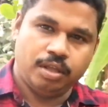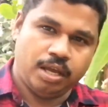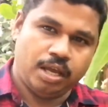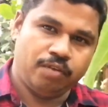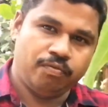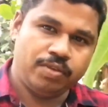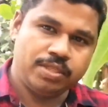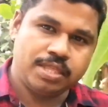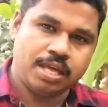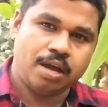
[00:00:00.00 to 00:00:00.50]

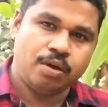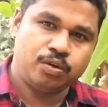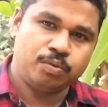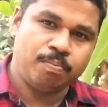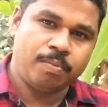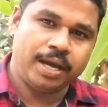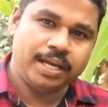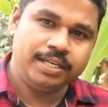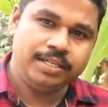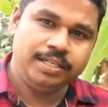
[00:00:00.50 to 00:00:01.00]
and without
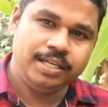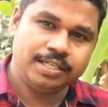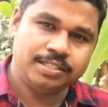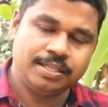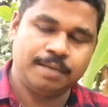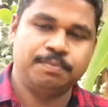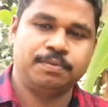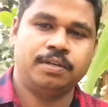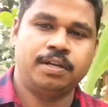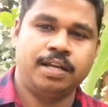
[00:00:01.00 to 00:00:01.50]
my dear
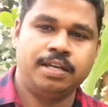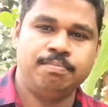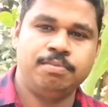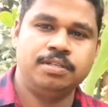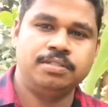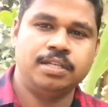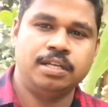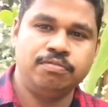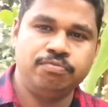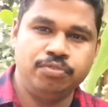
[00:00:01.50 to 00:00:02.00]

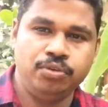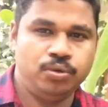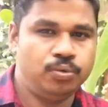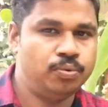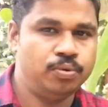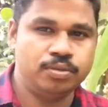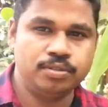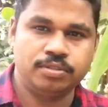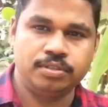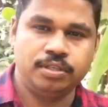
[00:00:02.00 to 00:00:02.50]
subscribers and
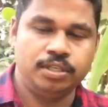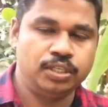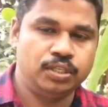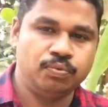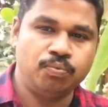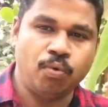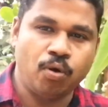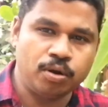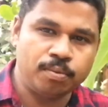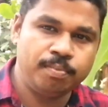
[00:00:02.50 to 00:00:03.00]
viewers,
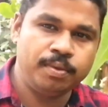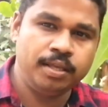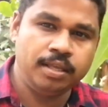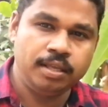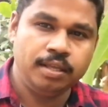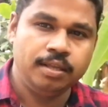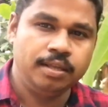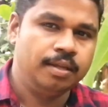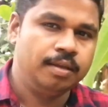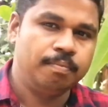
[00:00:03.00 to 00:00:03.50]
it won't be
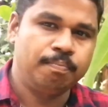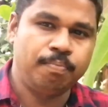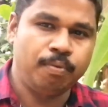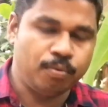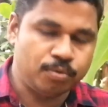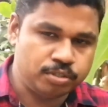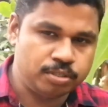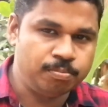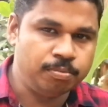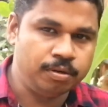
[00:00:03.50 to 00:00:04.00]

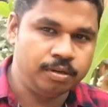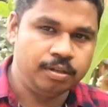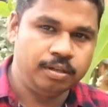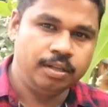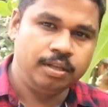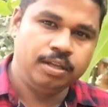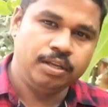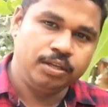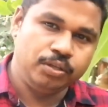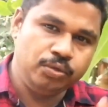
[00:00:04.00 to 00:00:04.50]
possible
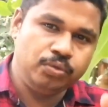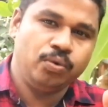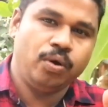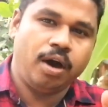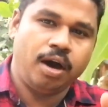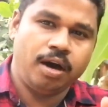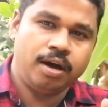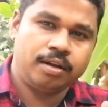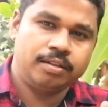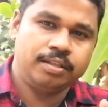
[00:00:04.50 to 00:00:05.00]
you
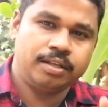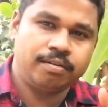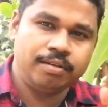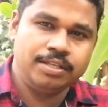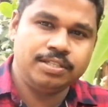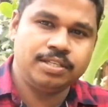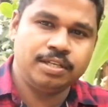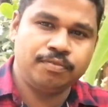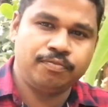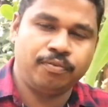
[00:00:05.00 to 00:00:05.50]
are the
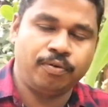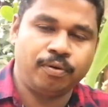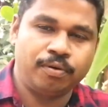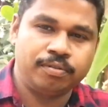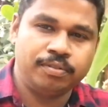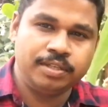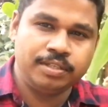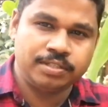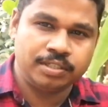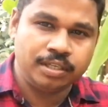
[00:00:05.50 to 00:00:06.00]
reason for
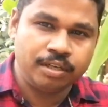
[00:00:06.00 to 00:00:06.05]
this